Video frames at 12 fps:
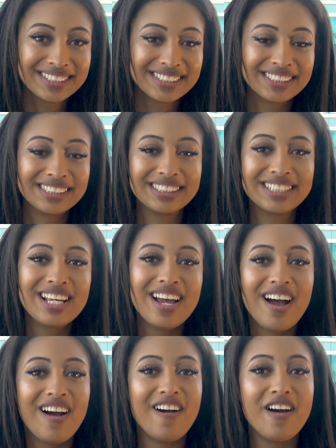LA? Um,
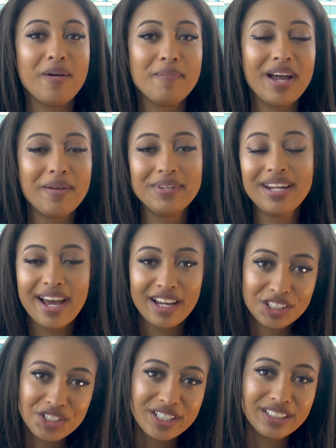I'm an
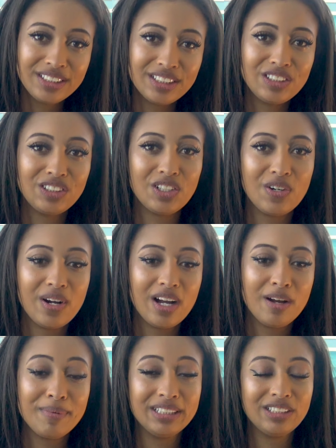actress, so um, I